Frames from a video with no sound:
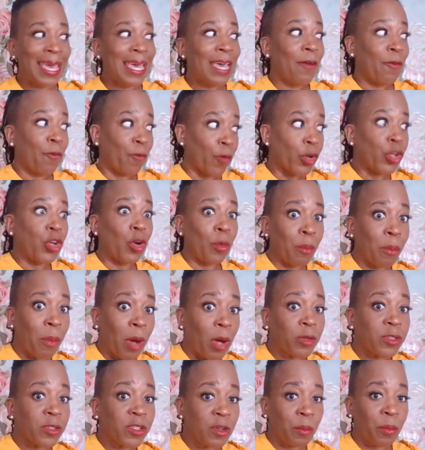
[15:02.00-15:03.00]
for your
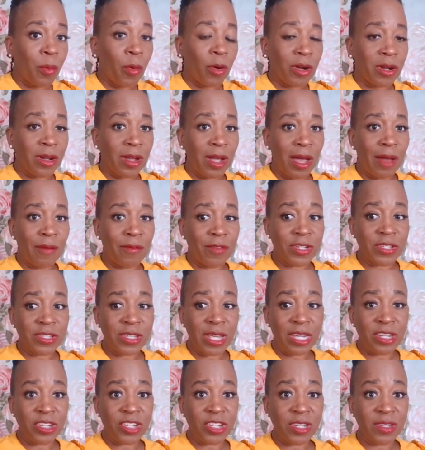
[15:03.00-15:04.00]
most important
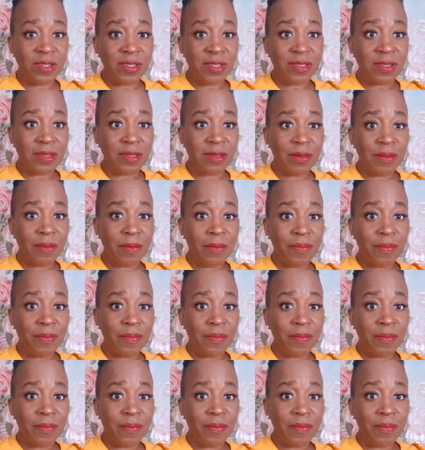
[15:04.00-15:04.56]
conversations.